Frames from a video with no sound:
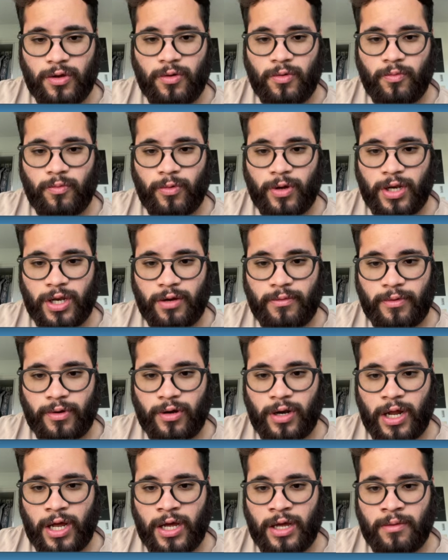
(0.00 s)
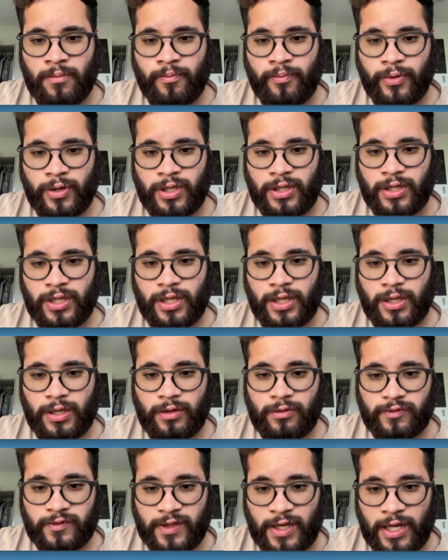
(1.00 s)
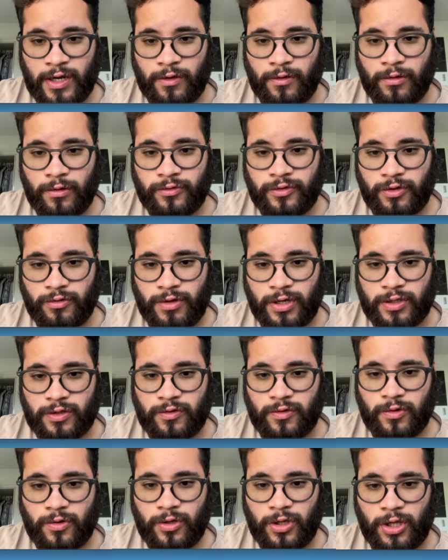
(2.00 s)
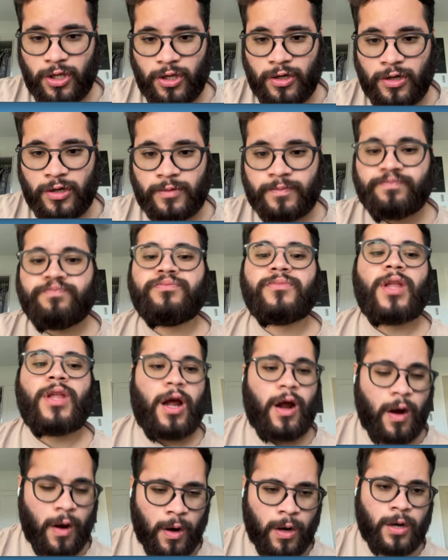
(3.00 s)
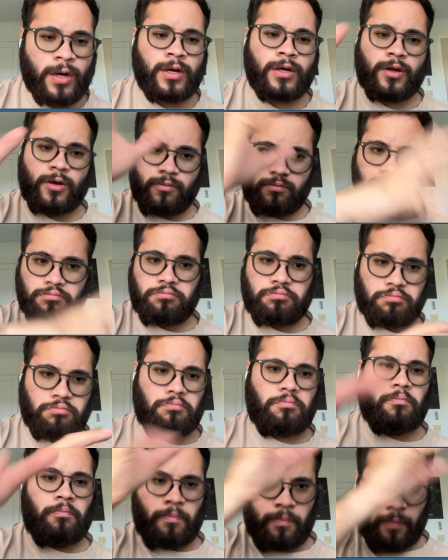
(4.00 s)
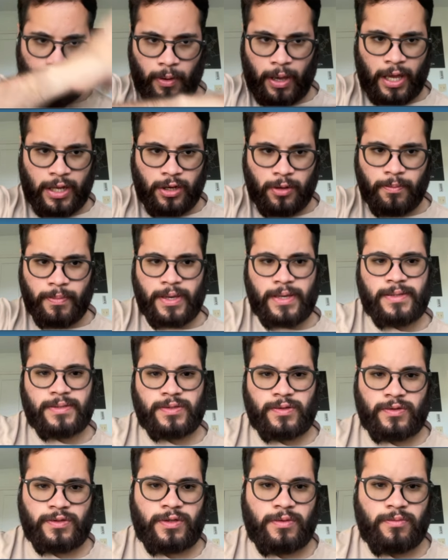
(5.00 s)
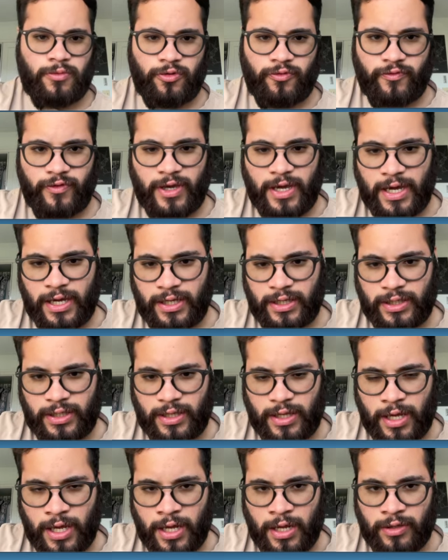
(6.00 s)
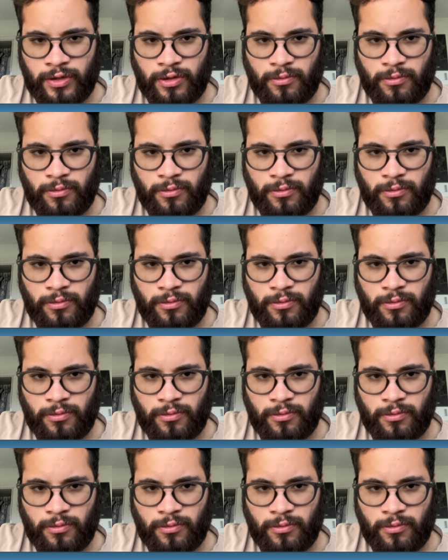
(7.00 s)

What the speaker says: whenever I'm putting the title, director, year, are kind of based on the movie the